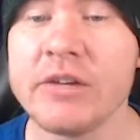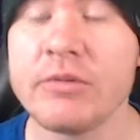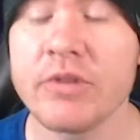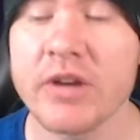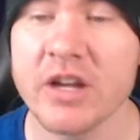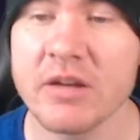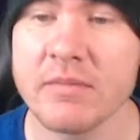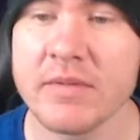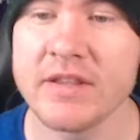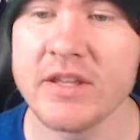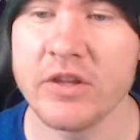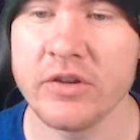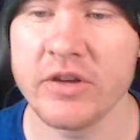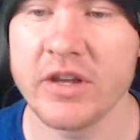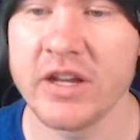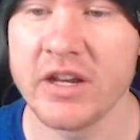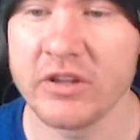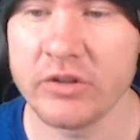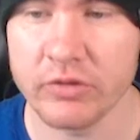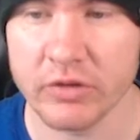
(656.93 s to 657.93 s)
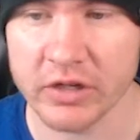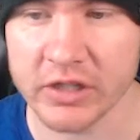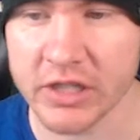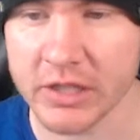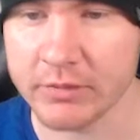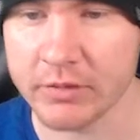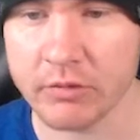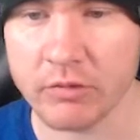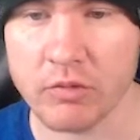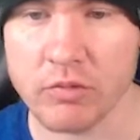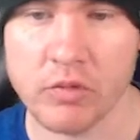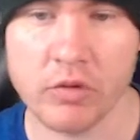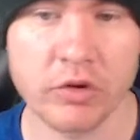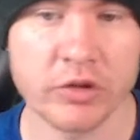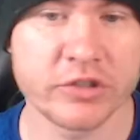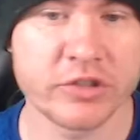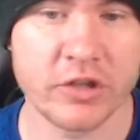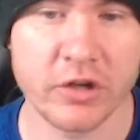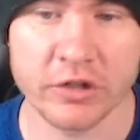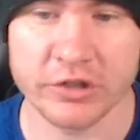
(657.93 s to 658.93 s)
recommend that you get into a club. The
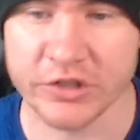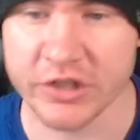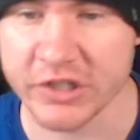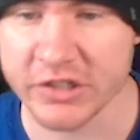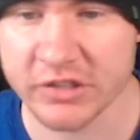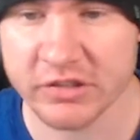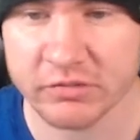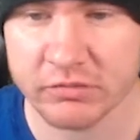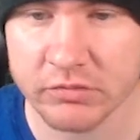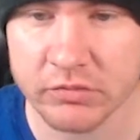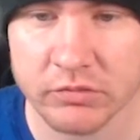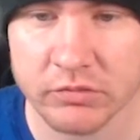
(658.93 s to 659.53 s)
rewards are just